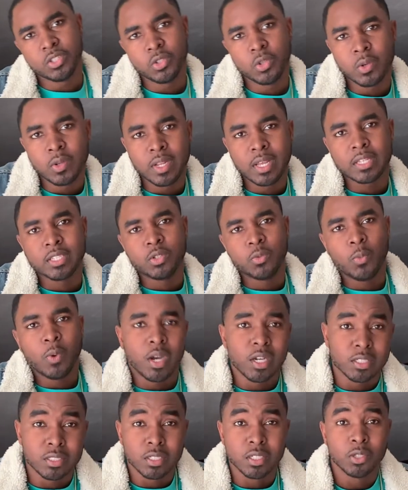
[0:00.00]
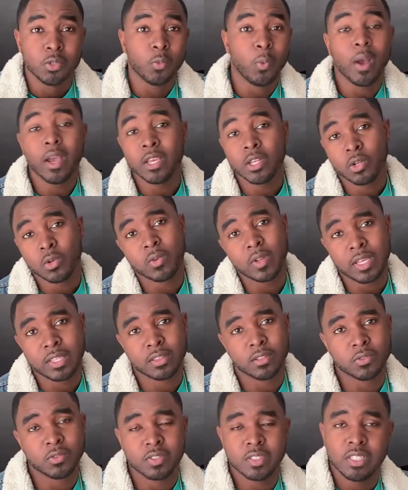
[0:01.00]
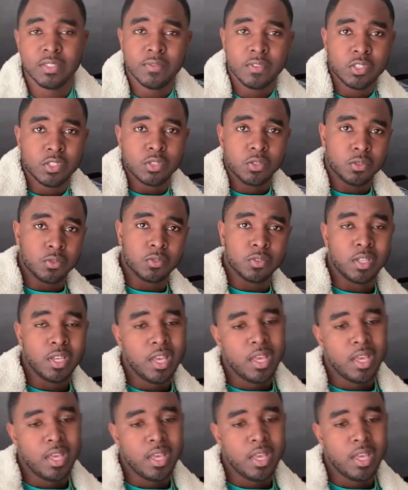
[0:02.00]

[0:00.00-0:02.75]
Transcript: you don't like to watch, why you don't like those TV shows.